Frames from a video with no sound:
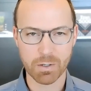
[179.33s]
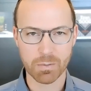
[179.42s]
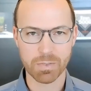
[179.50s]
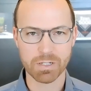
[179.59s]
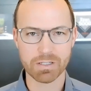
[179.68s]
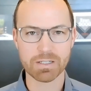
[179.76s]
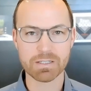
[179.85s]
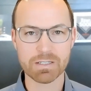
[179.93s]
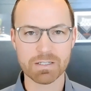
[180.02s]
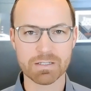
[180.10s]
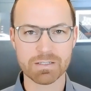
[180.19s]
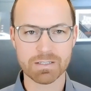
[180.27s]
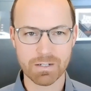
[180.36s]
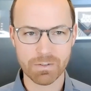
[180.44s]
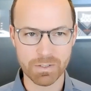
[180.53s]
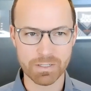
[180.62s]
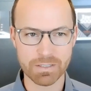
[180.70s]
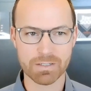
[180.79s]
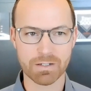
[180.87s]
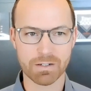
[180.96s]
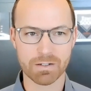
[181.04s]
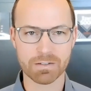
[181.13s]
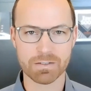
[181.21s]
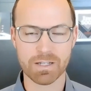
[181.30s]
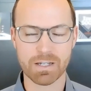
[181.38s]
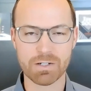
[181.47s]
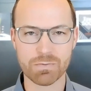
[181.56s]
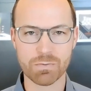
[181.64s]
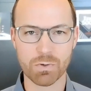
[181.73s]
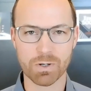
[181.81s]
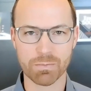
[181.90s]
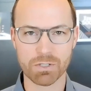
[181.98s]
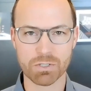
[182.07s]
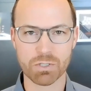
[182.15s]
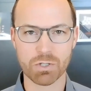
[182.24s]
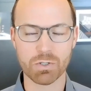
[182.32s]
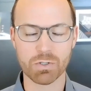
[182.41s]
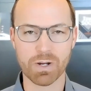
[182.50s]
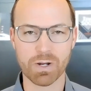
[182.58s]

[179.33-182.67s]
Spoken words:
But in this series, on stage 4, I'm going to show you